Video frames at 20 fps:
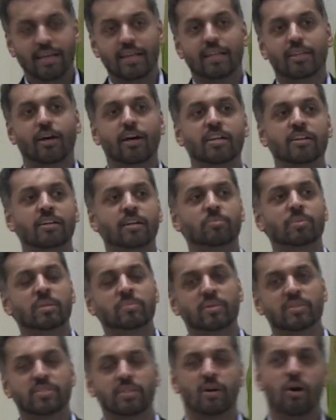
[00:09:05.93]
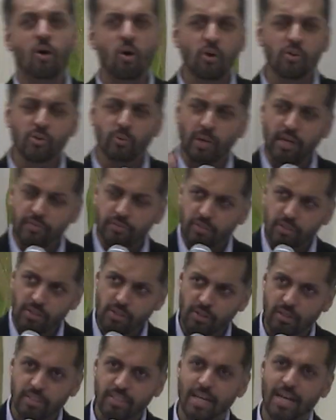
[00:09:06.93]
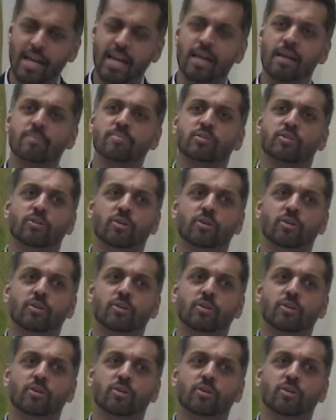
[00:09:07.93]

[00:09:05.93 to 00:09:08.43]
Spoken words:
A lot of young people say, oh, you write for the New York Times,